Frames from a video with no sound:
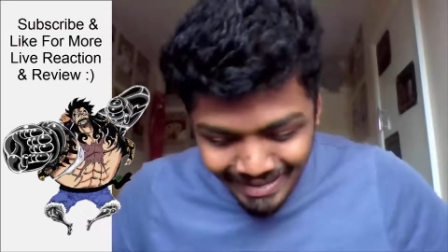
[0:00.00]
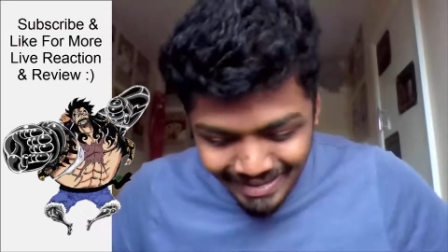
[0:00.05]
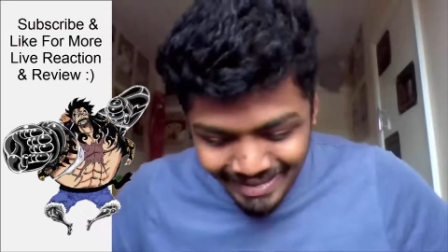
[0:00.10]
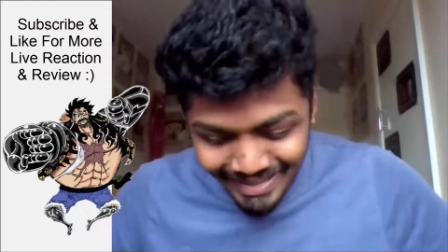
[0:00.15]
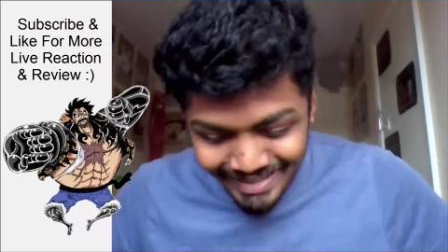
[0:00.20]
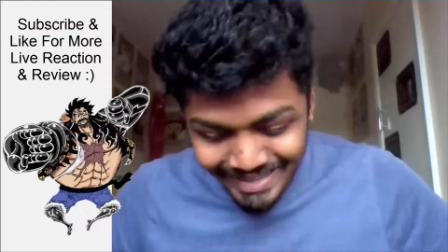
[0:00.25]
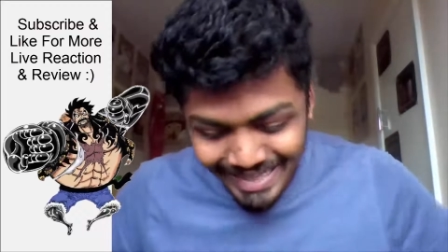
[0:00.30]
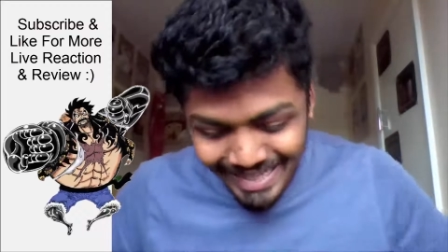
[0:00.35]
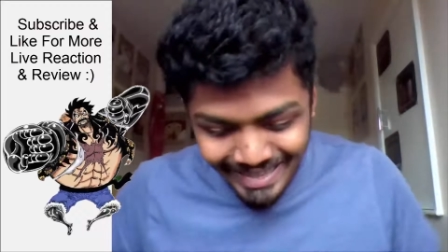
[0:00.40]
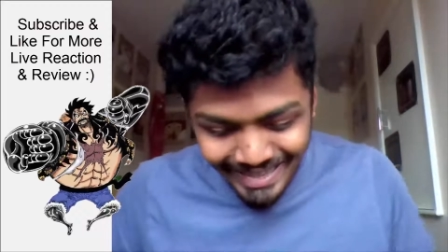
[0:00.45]

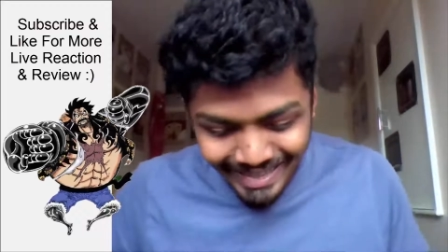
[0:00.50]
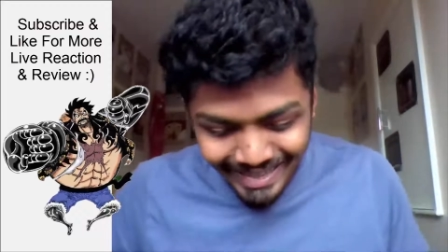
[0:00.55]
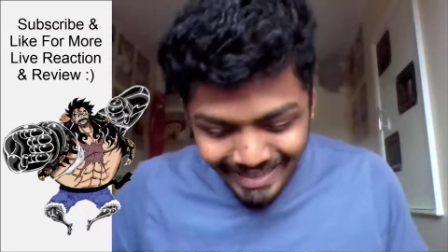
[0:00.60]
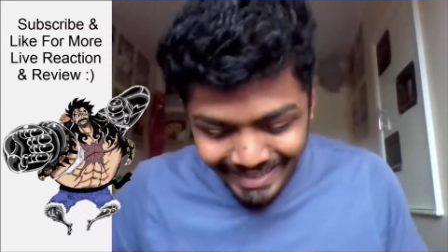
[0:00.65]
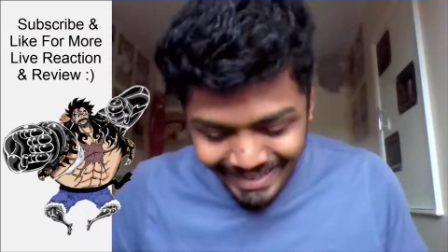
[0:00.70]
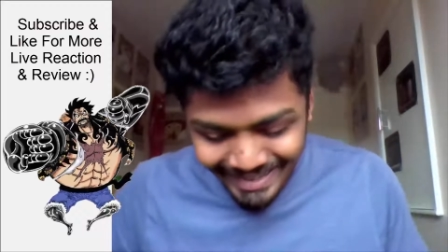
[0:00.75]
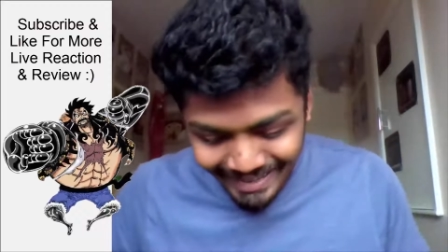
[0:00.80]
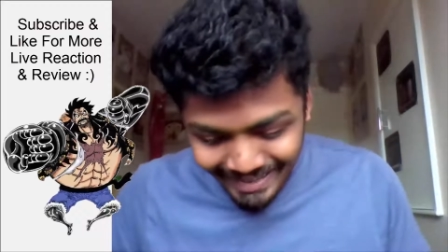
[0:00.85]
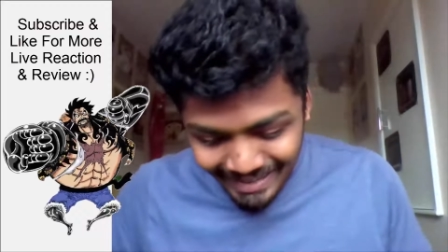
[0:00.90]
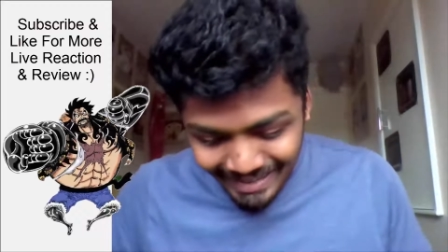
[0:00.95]
he can't
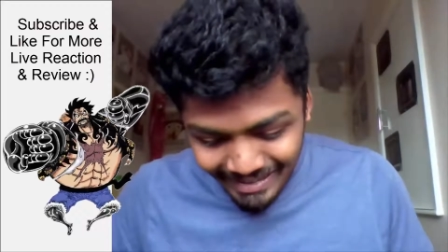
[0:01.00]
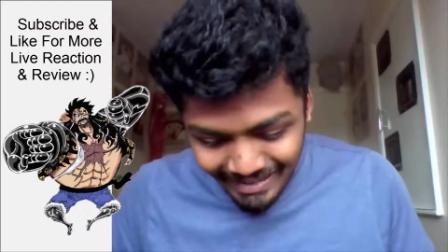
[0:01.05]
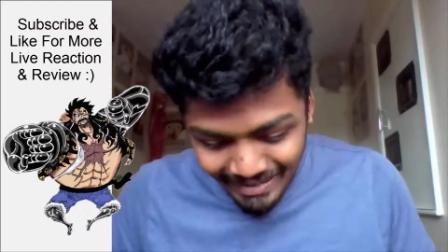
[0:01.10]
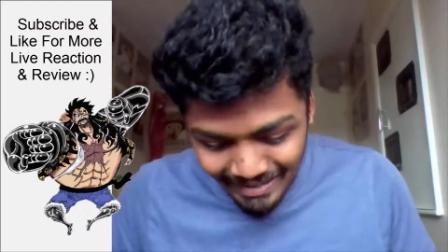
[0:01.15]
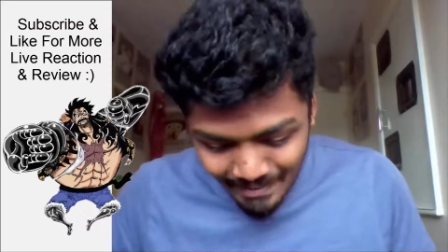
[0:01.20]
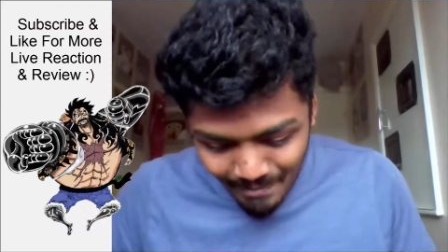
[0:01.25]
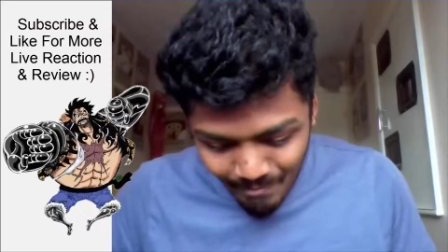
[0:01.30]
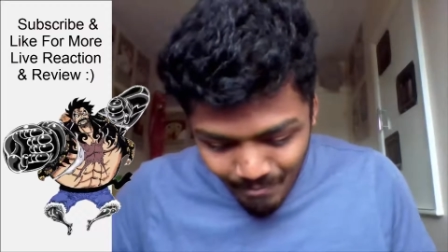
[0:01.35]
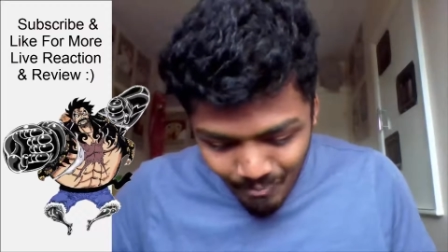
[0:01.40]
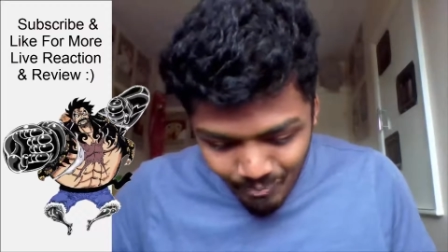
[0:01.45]
get killed.
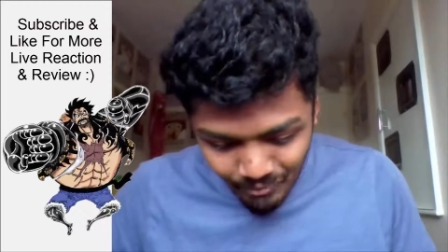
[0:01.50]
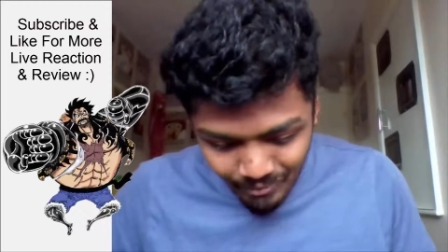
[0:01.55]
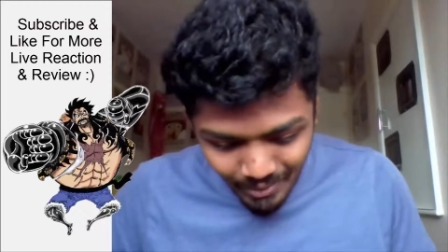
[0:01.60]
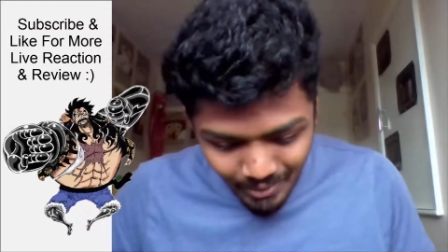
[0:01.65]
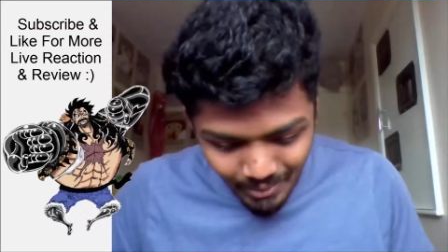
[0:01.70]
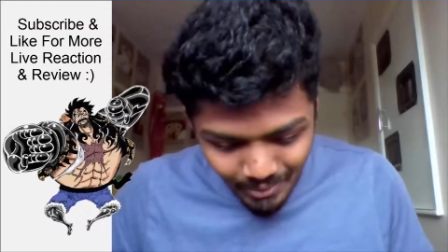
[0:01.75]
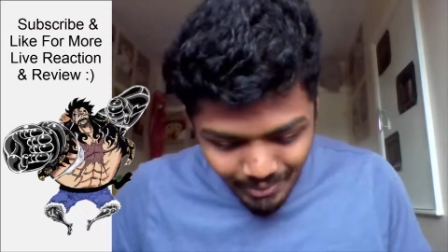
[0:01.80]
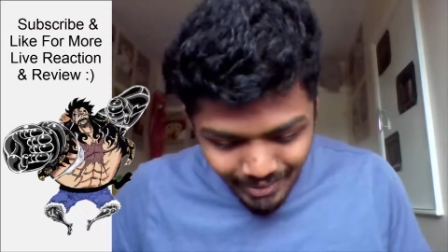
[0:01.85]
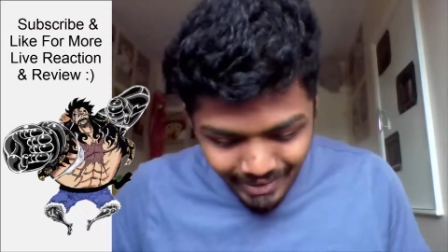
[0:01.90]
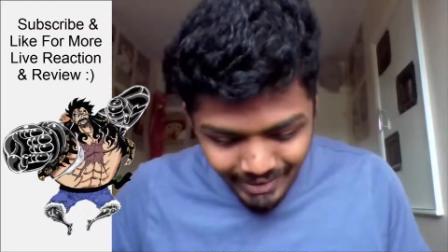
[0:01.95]

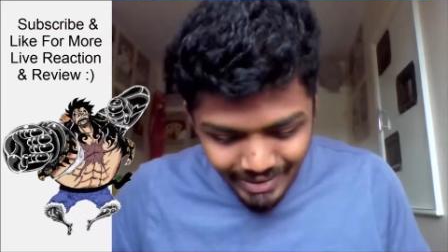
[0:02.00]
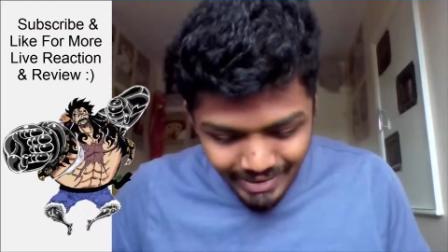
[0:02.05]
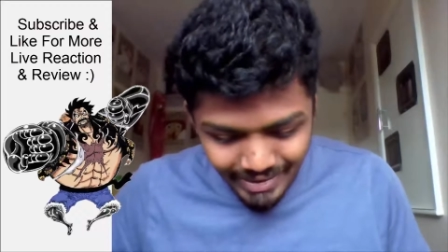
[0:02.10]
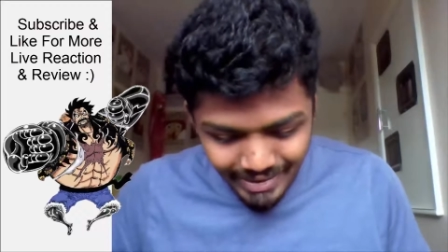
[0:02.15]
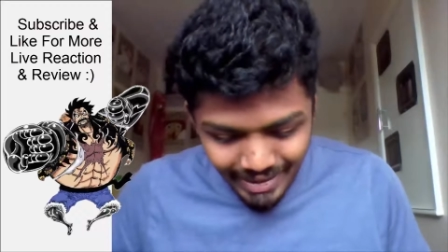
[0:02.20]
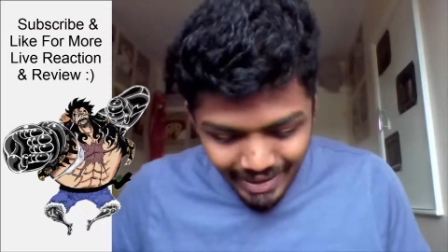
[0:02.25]
Look at this.